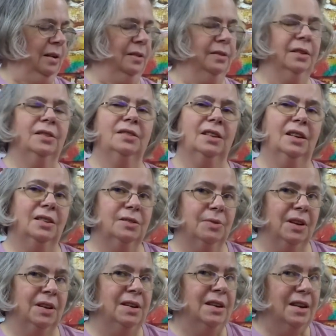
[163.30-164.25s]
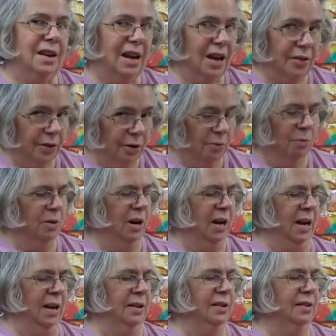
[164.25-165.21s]
There's also another
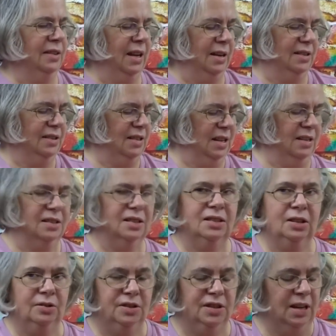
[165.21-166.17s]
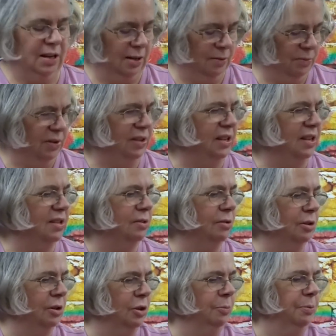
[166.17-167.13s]
one that is associated with this
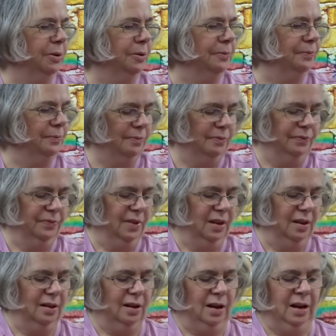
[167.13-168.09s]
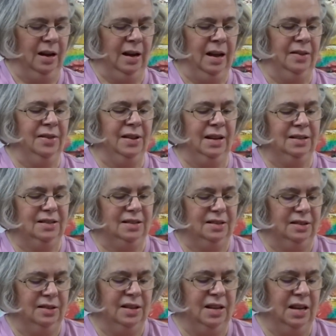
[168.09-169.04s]
group, and
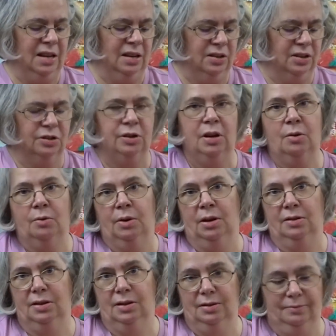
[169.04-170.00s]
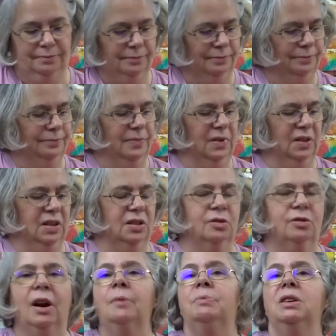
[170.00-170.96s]
that's the string quilt, the
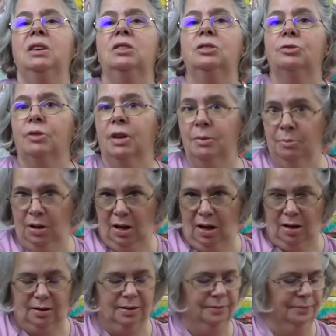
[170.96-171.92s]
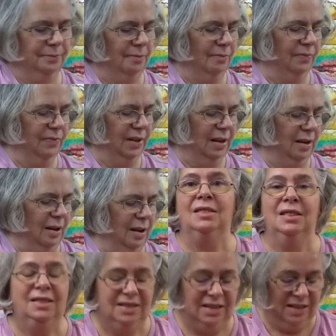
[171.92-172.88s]
Scrappy String Block.
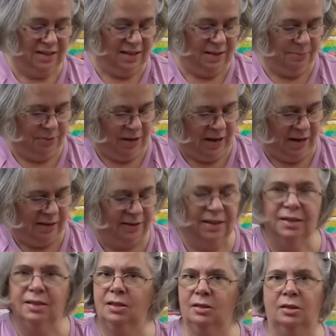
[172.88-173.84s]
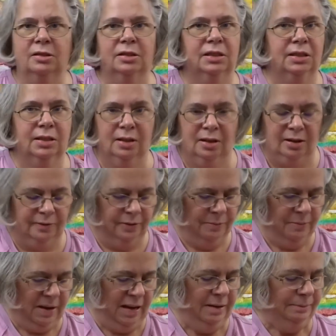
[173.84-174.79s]
This is the block that started it all for
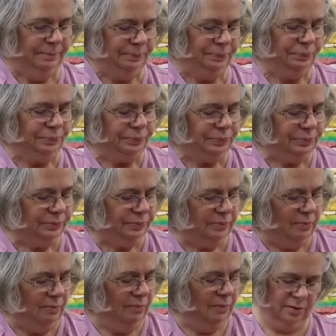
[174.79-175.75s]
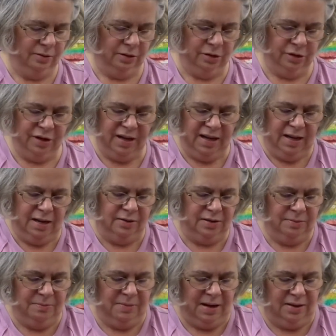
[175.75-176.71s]
me, learning how
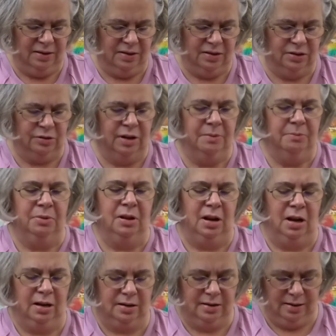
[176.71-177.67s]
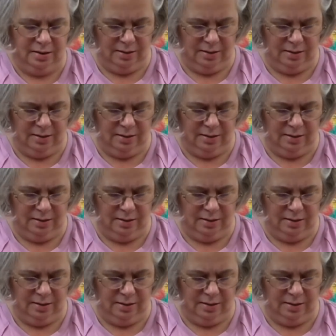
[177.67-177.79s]
to make the string block.